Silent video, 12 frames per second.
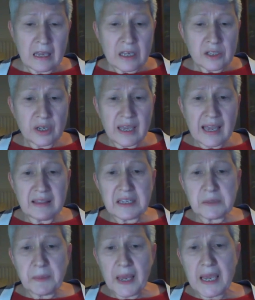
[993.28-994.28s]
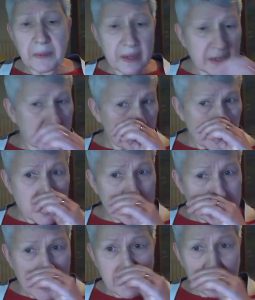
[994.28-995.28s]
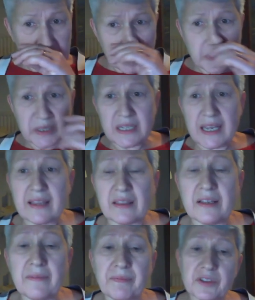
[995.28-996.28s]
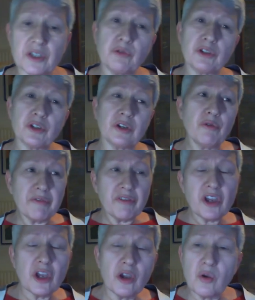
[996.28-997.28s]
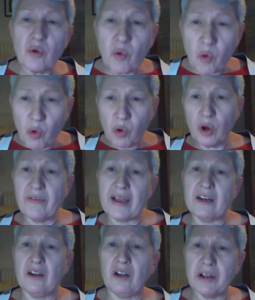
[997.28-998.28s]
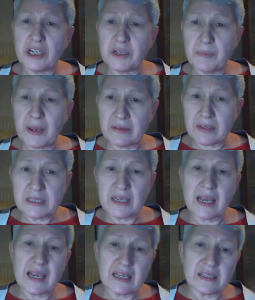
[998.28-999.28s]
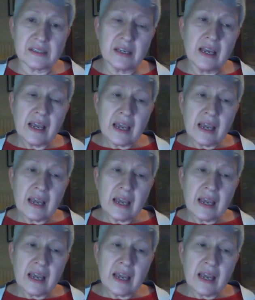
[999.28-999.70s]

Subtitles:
So again, this paper that Julie Stable has put together to sort of review all of our knowledge about these tests,